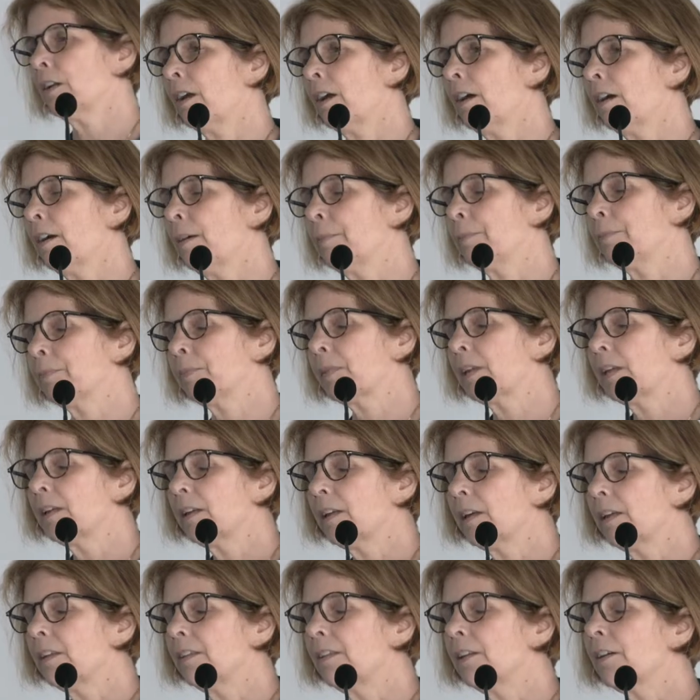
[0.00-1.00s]

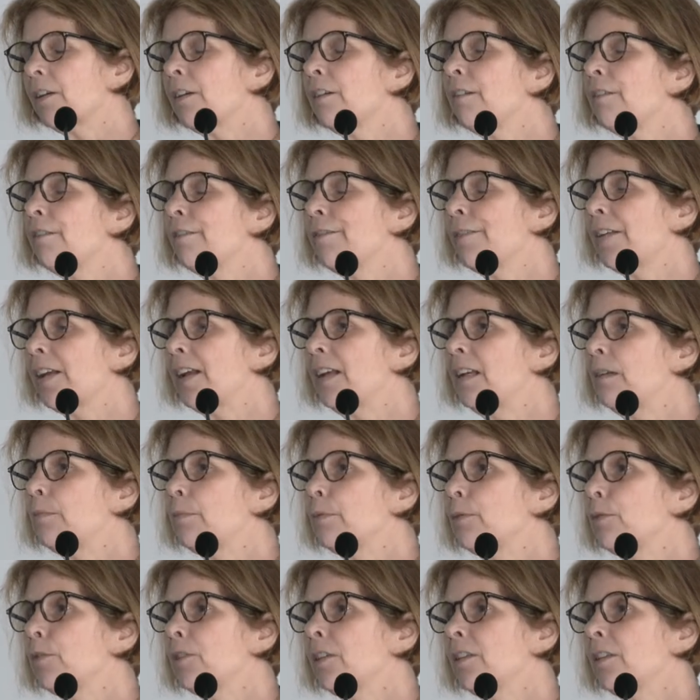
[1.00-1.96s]
are available